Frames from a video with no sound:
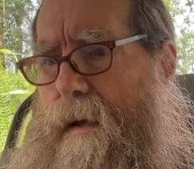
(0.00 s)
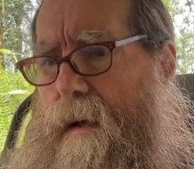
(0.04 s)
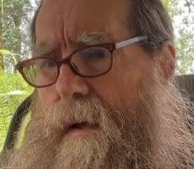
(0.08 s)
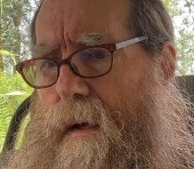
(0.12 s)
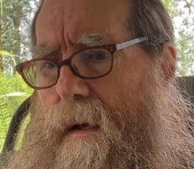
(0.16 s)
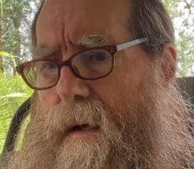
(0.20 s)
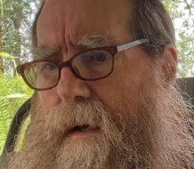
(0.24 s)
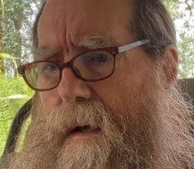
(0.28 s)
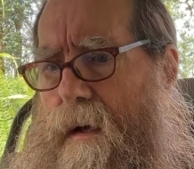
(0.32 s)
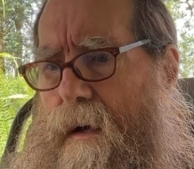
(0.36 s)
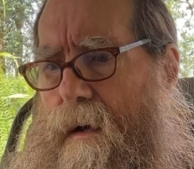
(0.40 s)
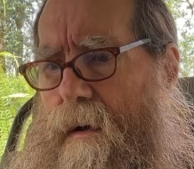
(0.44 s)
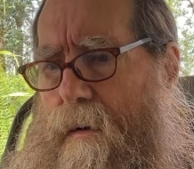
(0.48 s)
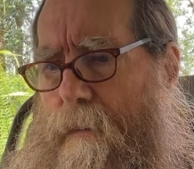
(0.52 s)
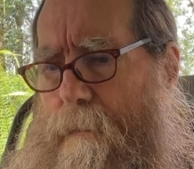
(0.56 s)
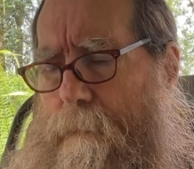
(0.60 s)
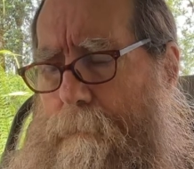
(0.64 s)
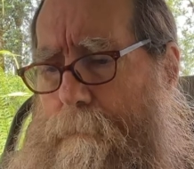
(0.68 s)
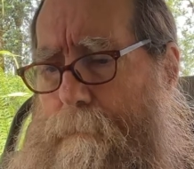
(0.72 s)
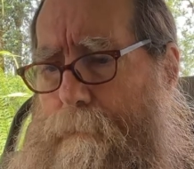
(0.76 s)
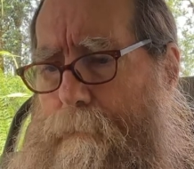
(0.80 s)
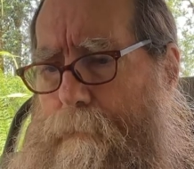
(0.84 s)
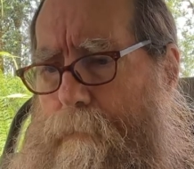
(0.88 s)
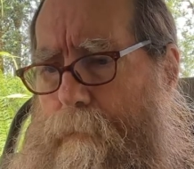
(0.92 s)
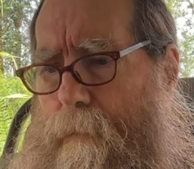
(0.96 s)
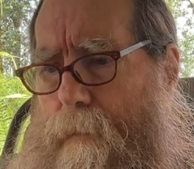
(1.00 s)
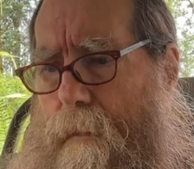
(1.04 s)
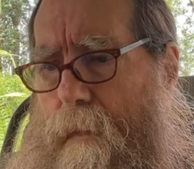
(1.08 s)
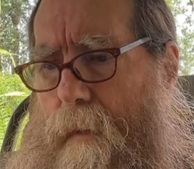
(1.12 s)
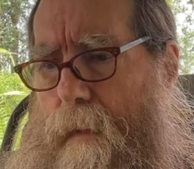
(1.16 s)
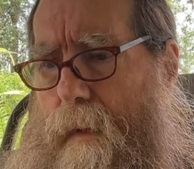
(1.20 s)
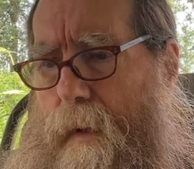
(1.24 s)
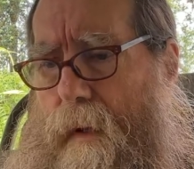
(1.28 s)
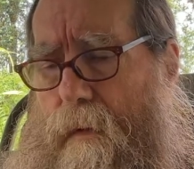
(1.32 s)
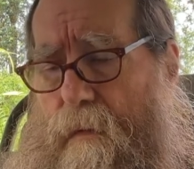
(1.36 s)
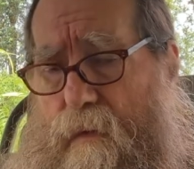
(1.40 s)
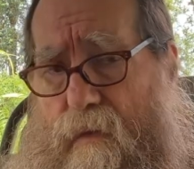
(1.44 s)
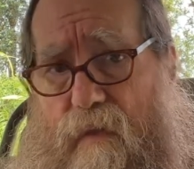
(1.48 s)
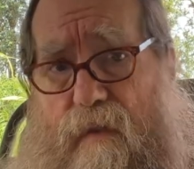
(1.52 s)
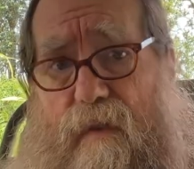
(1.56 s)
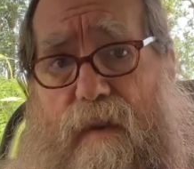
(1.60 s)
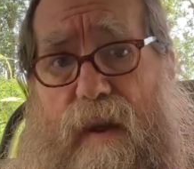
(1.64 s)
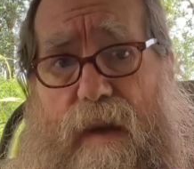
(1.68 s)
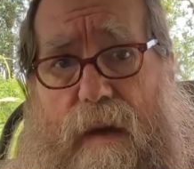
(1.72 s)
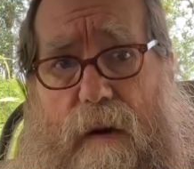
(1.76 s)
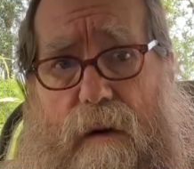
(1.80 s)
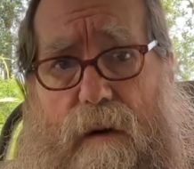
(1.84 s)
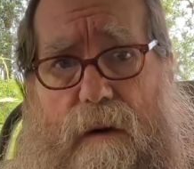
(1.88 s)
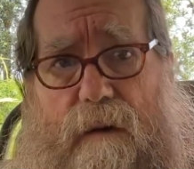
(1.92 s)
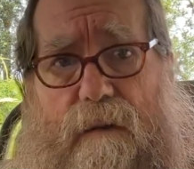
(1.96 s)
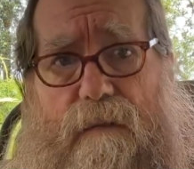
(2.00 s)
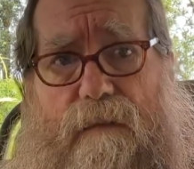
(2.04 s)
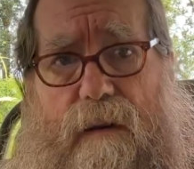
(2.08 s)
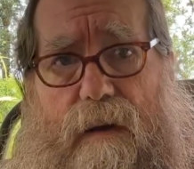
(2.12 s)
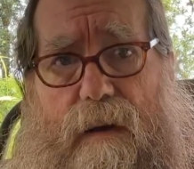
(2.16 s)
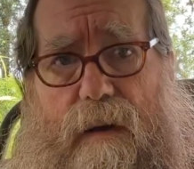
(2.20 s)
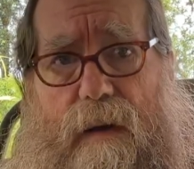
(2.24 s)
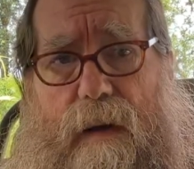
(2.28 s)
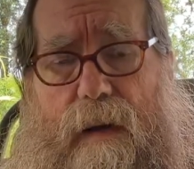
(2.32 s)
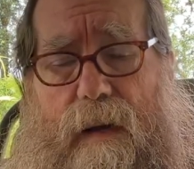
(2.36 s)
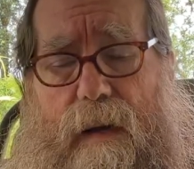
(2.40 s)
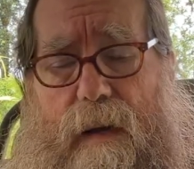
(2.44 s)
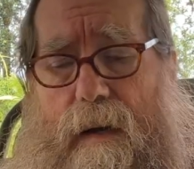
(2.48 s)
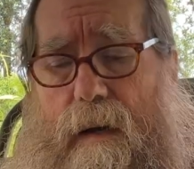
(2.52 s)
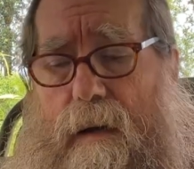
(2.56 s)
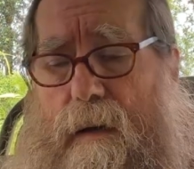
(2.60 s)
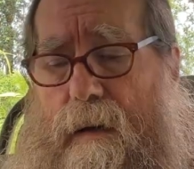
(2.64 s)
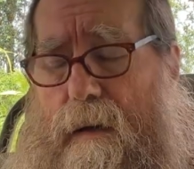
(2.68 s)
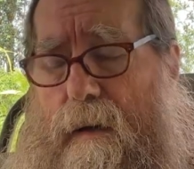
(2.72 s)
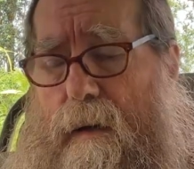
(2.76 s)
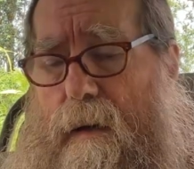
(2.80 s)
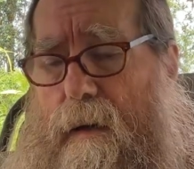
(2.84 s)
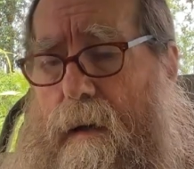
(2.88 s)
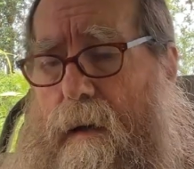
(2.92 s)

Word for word: Um, it was terrifying.